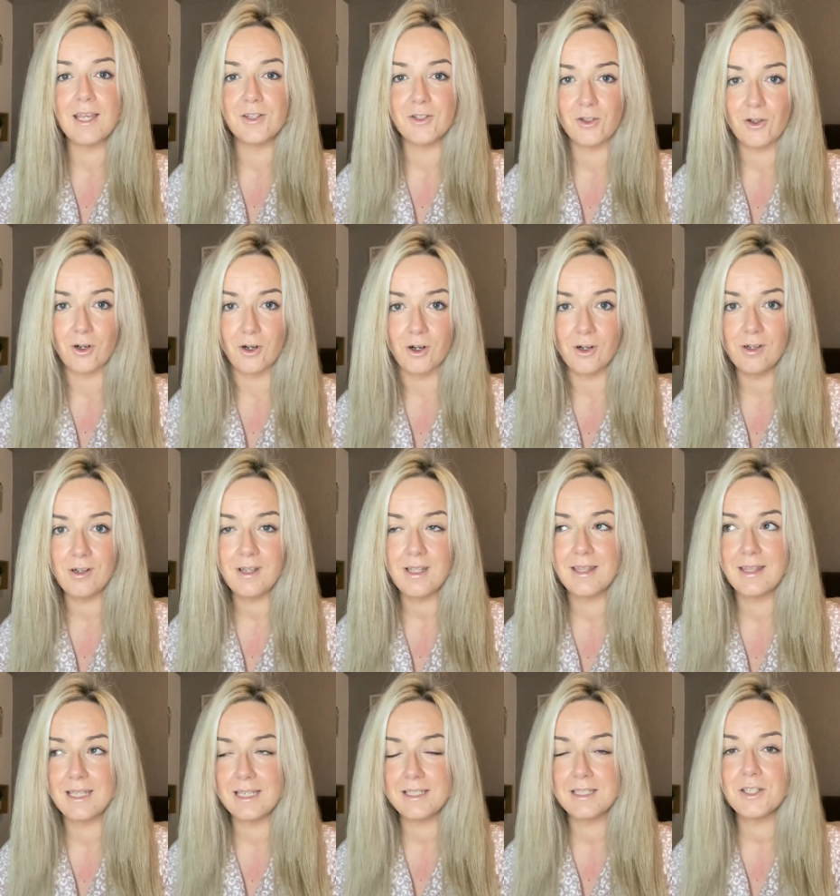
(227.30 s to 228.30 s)
so
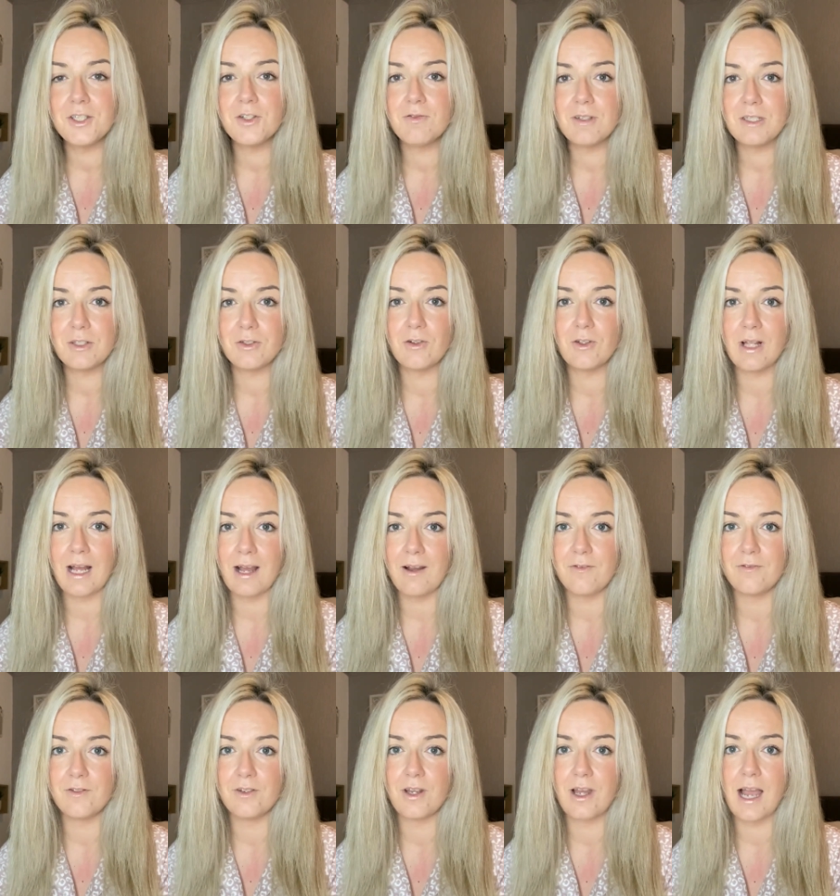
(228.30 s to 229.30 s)
this is the result
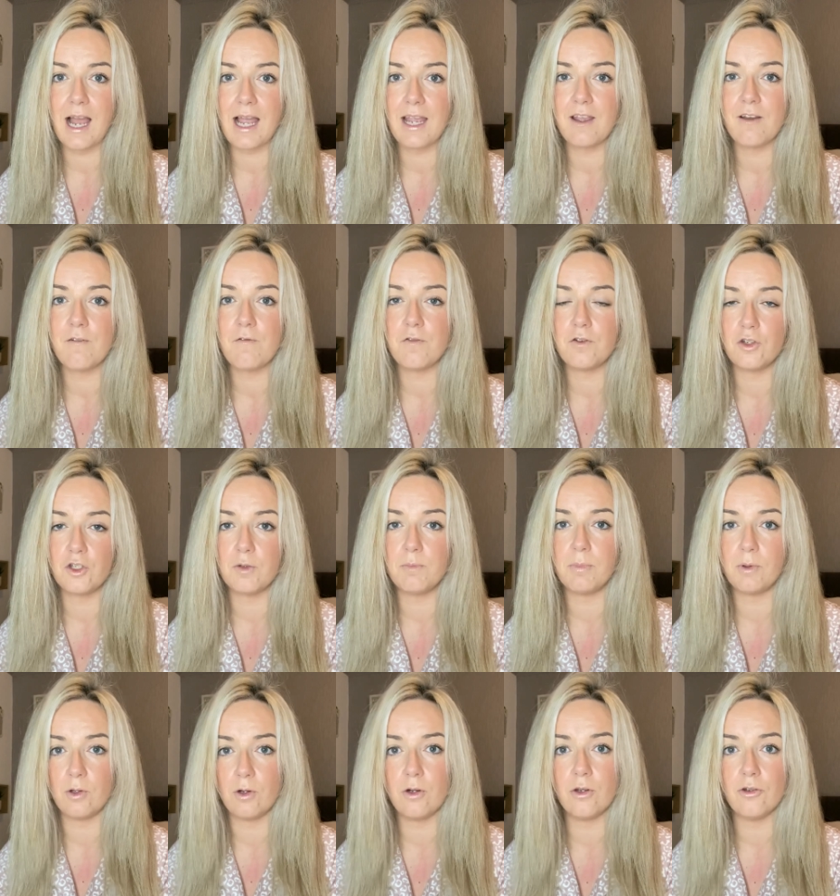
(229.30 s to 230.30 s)
after I have just
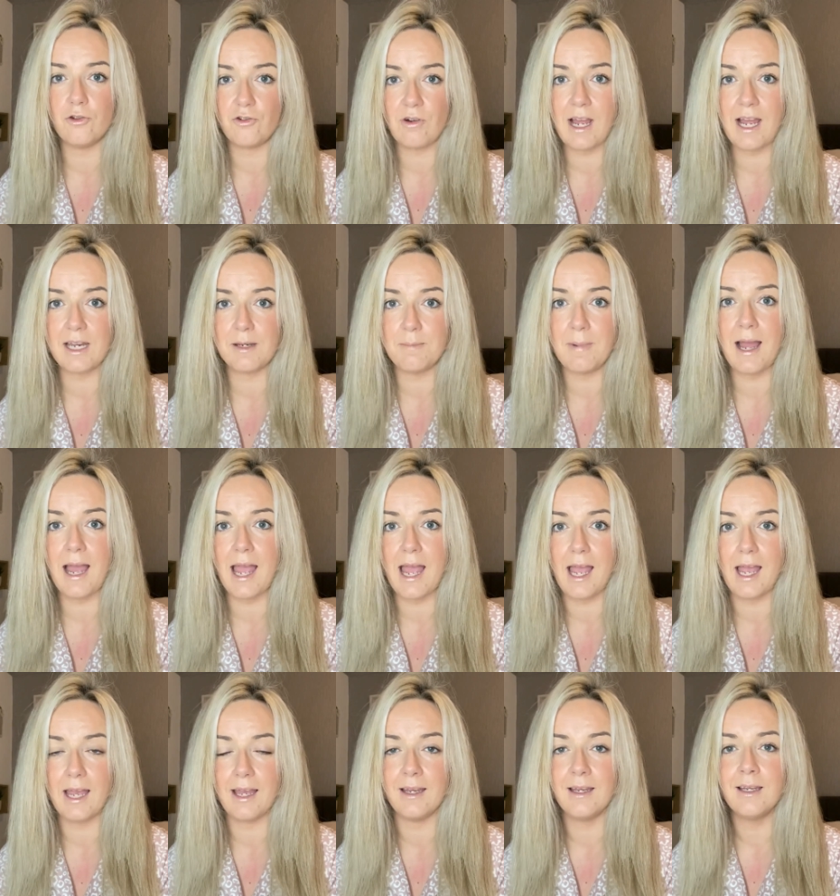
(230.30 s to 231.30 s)
blow dried my
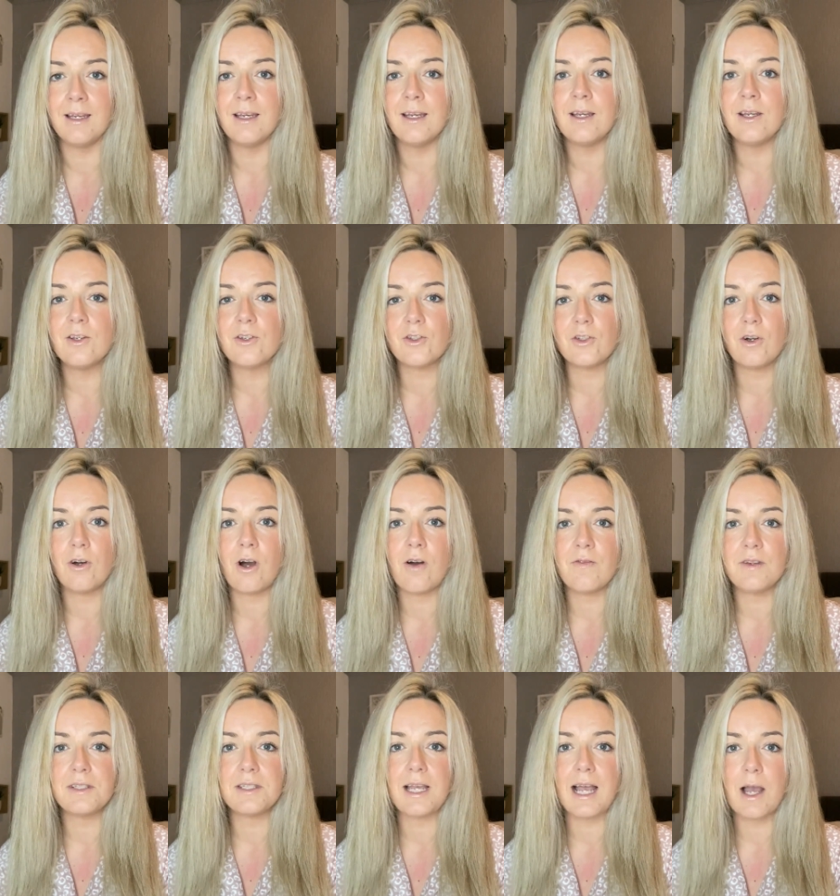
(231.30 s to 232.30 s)
hair. So
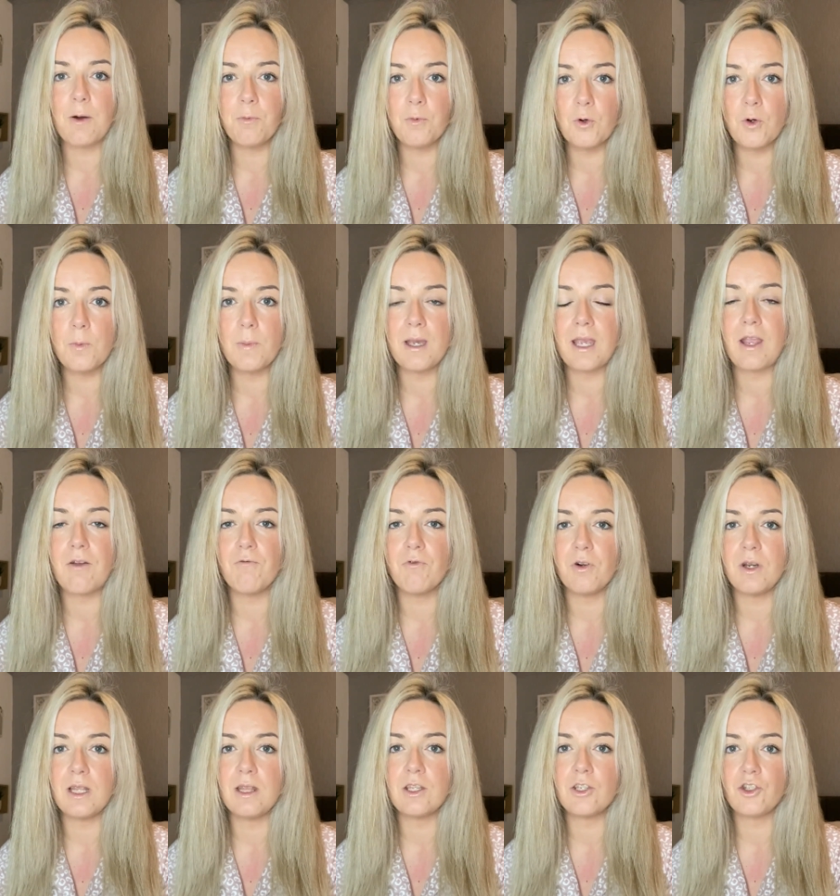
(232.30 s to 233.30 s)
obviously I will be
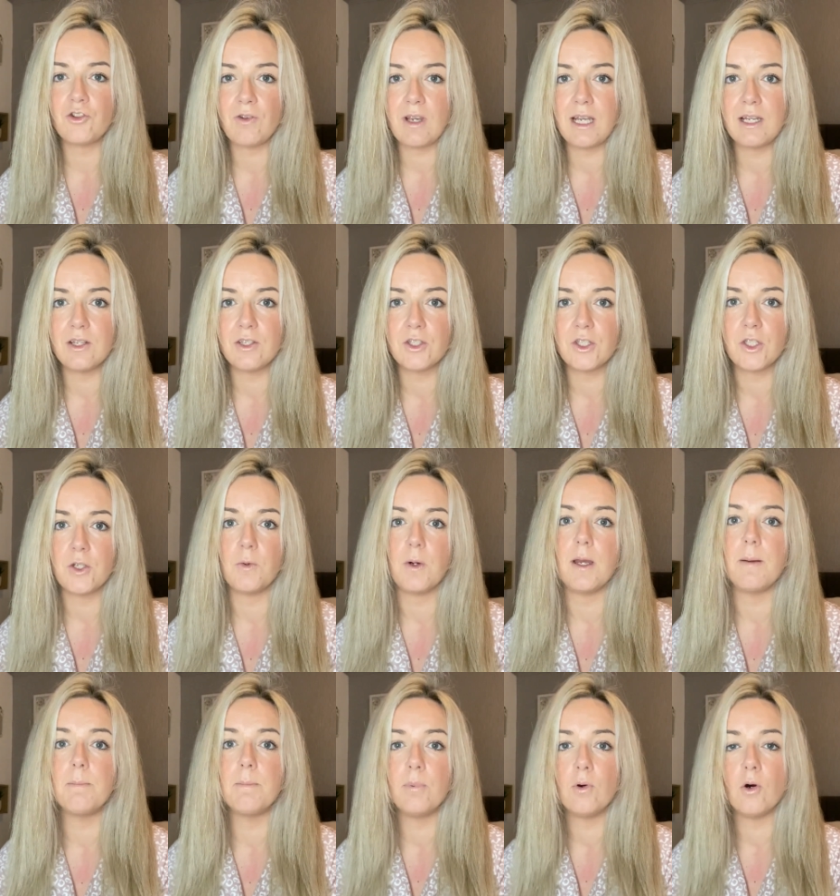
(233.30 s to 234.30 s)
running the straighteners through
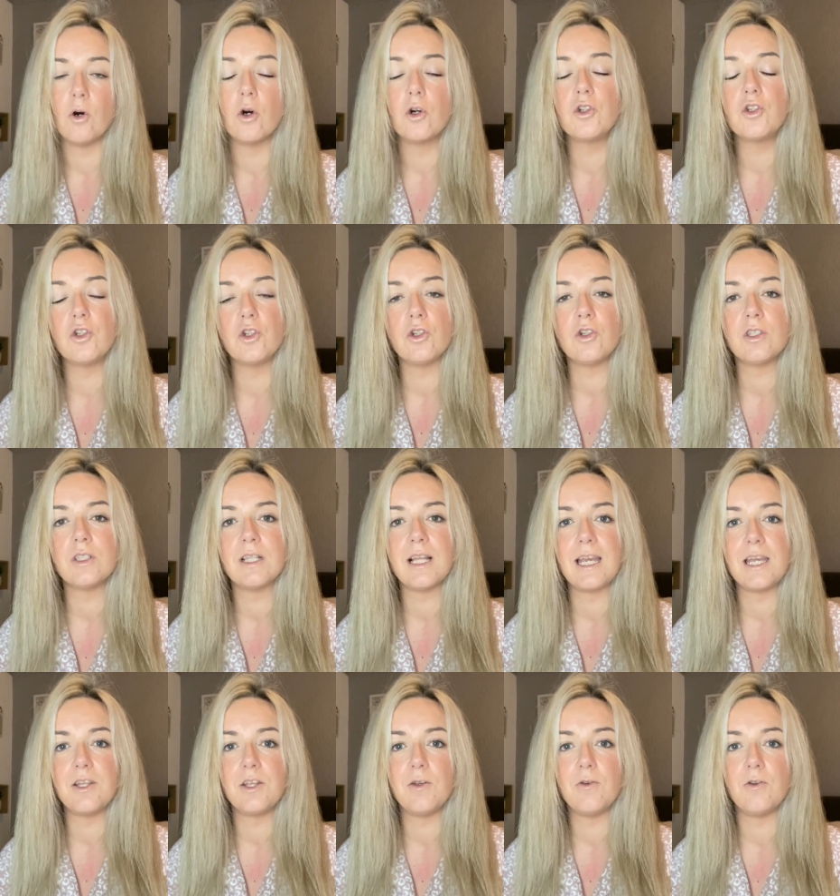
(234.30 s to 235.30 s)
it, but just
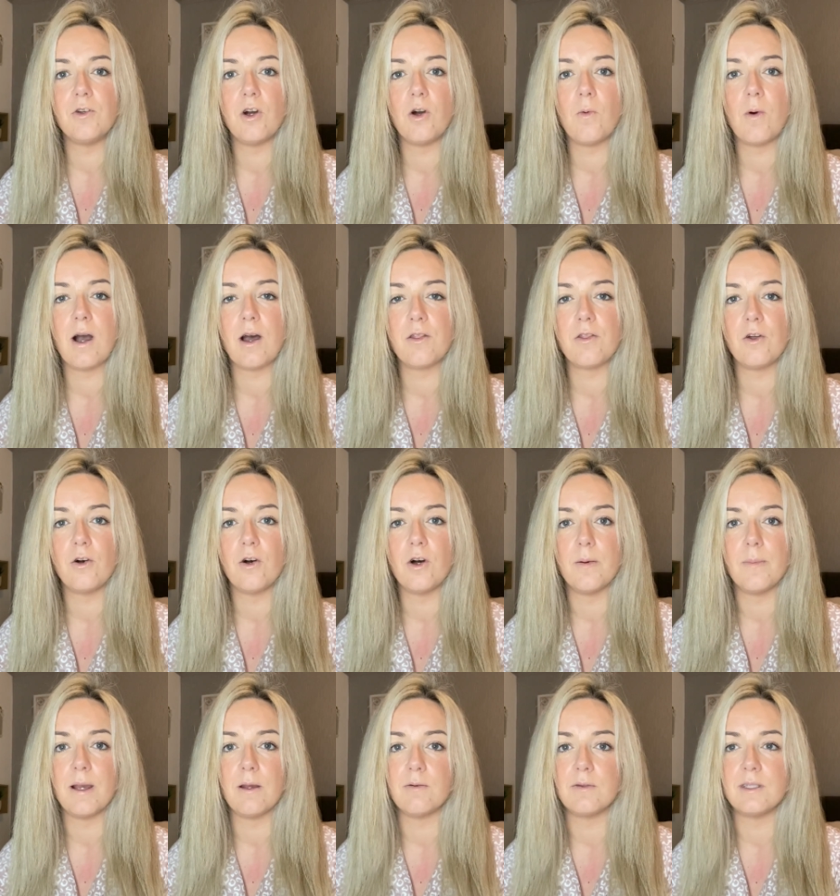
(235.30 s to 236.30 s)
letting you know what I thought
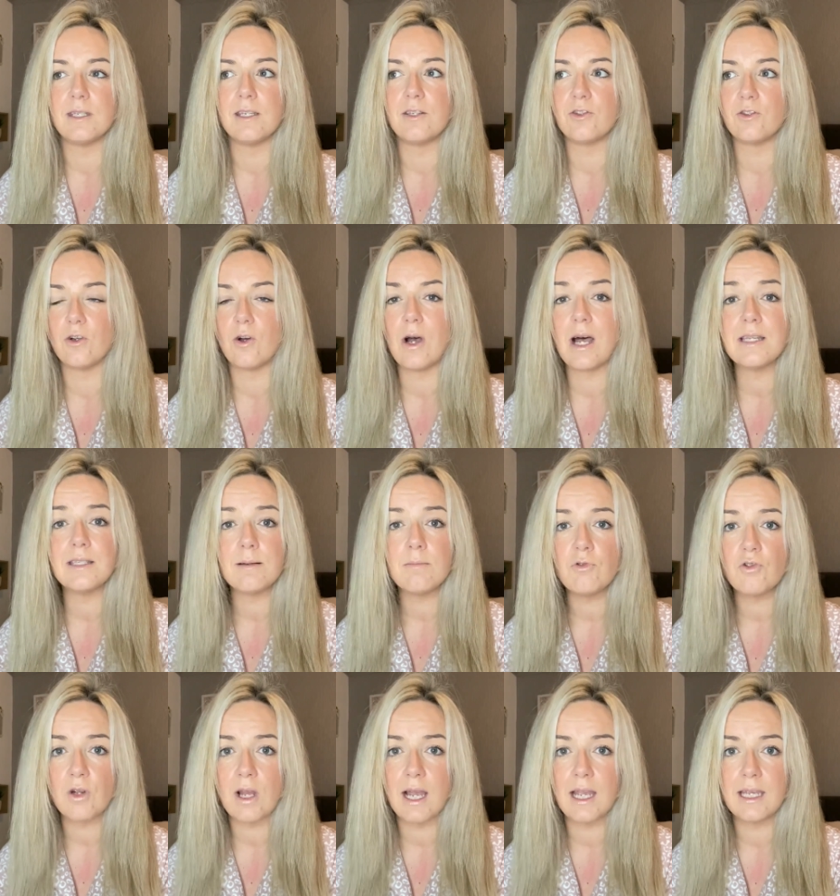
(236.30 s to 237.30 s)
about it. So as I'm
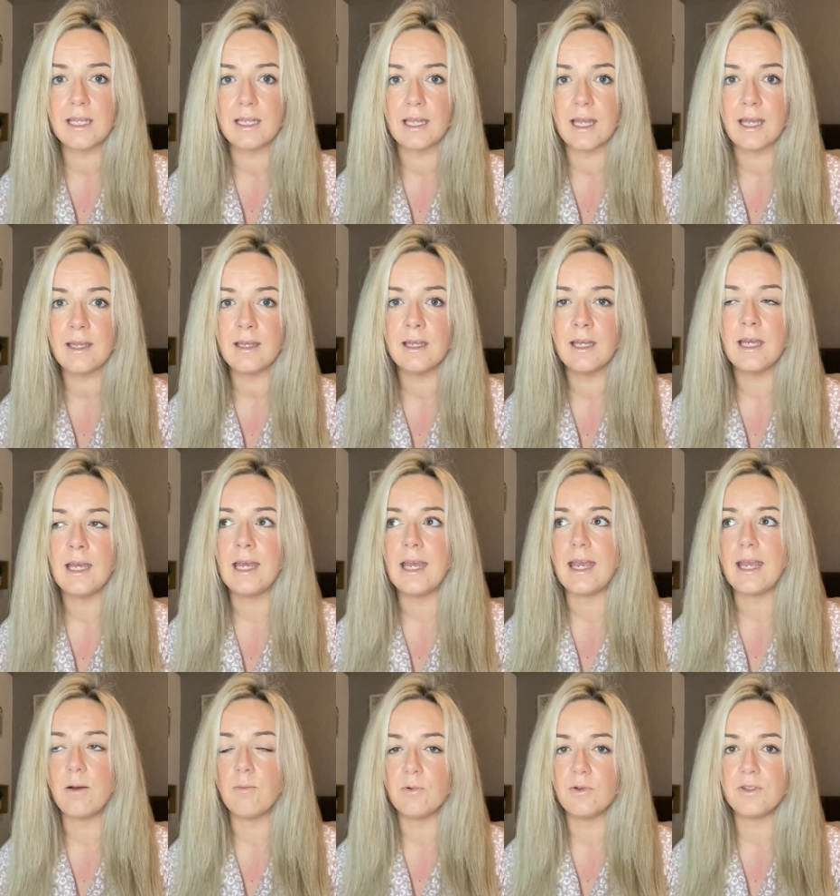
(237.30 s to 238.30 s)
drying it,
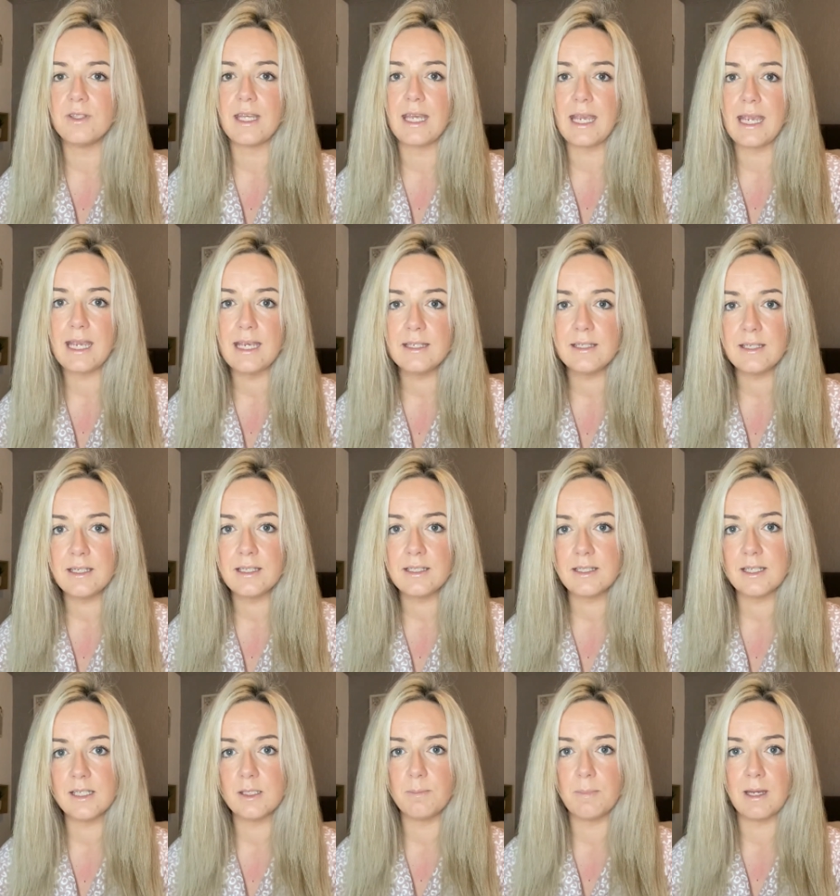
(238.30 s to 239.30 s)
it was the easiest
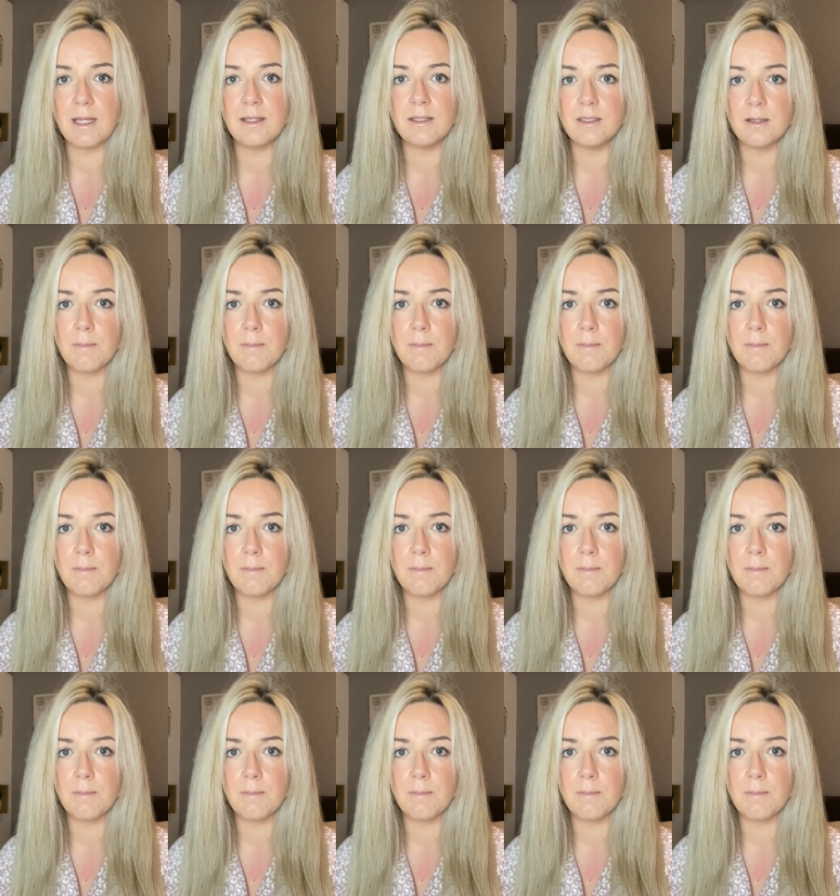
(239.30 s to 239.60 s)
it's been to